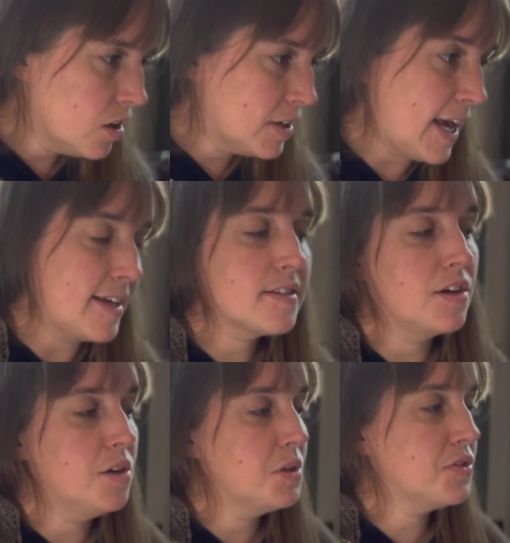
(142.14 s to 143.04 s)
Yes, a
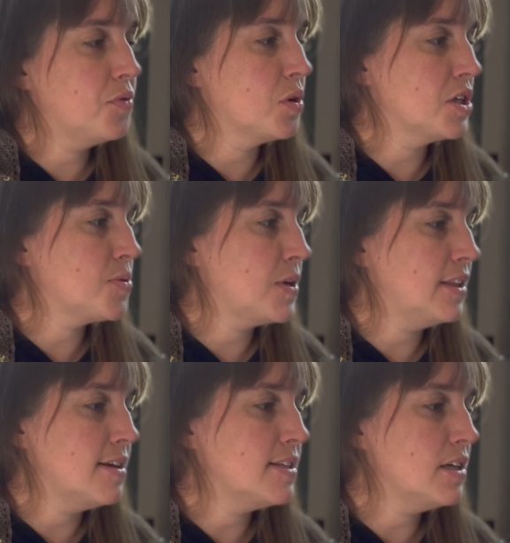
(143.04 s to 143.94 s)
US 4 is what
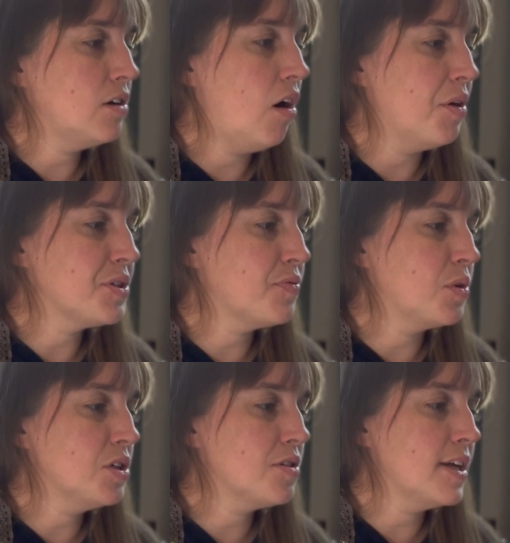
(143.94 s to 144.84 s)
Leslie calls
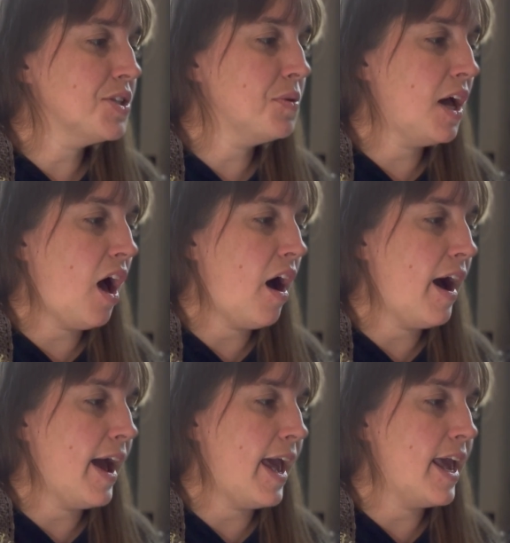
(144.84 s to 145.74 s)
for, so that's what
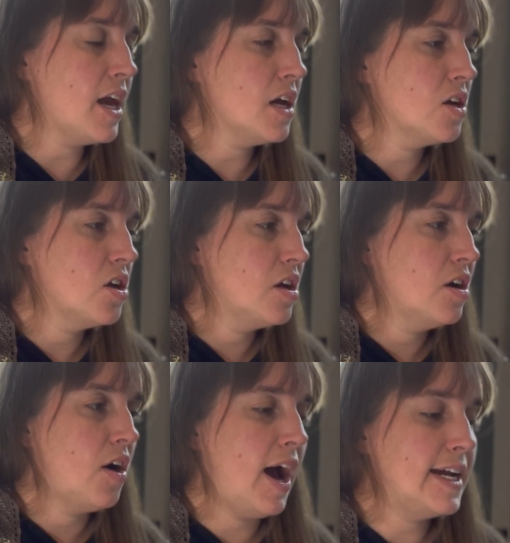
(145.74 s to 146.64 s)
I
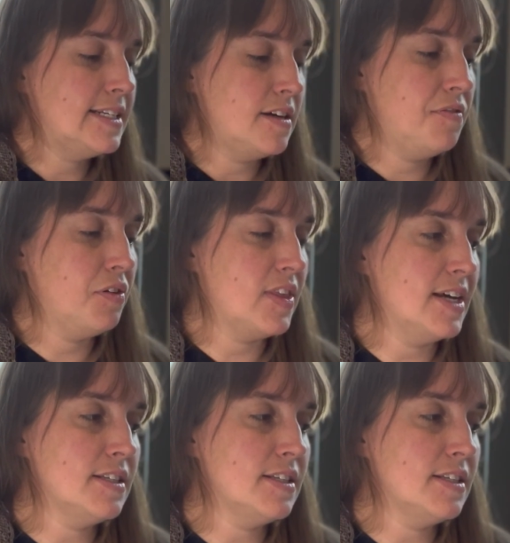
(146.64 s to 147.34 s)
did for this.